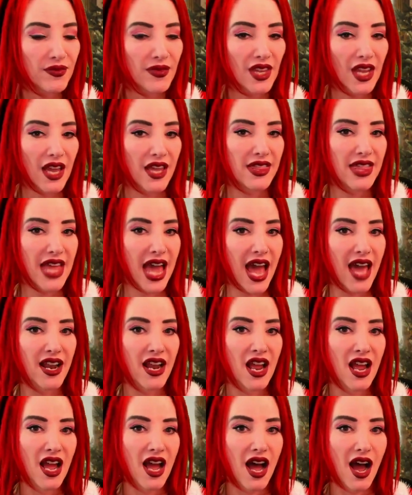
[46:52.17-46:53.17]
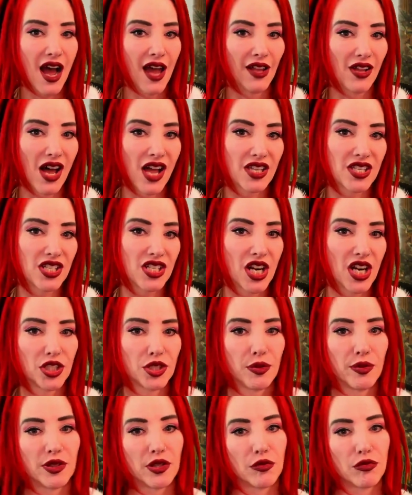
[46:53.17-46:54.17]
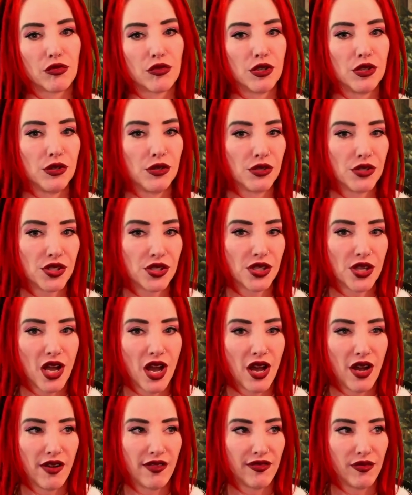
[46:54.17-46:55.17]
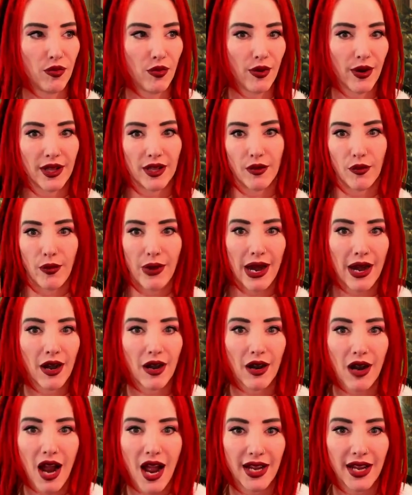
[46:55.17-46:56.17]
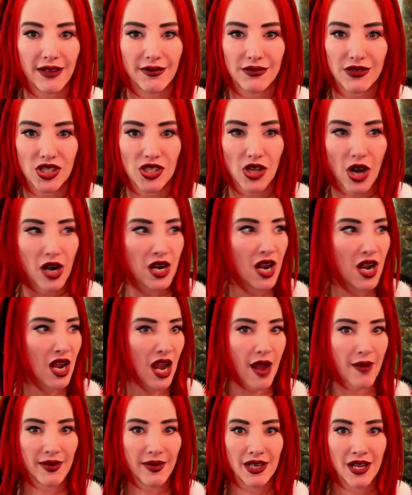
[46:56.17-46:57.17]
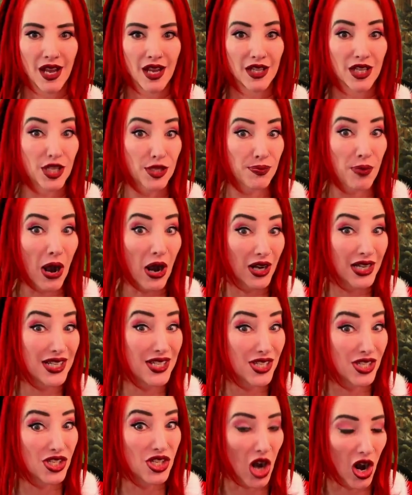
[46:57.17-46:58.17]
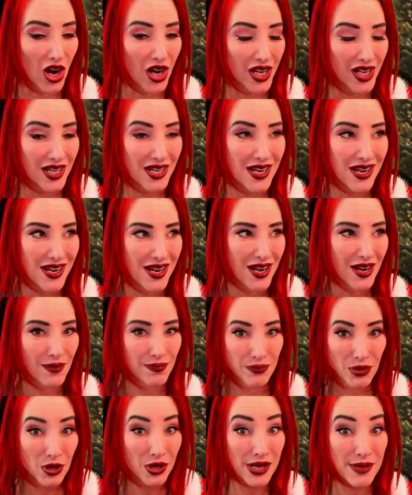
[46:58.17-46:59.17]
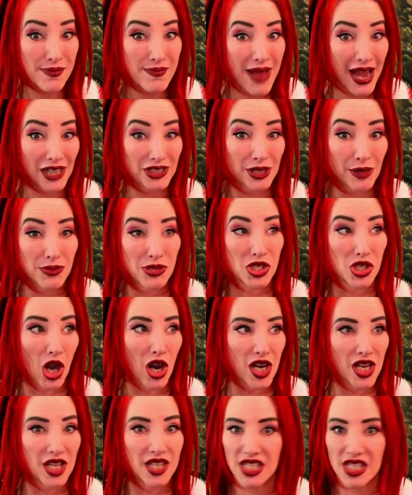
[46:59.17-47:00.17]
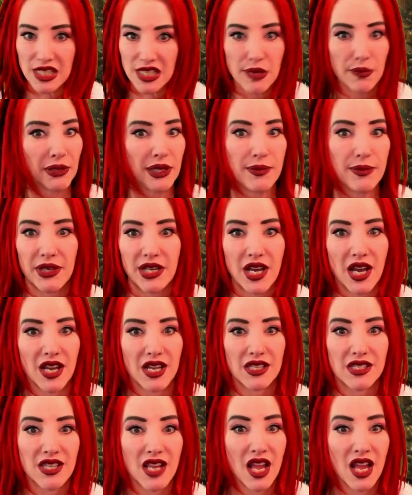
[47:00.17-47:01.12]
that I lost touch with the roots of where I start. I mean, this party started, Booty Mashup started simply because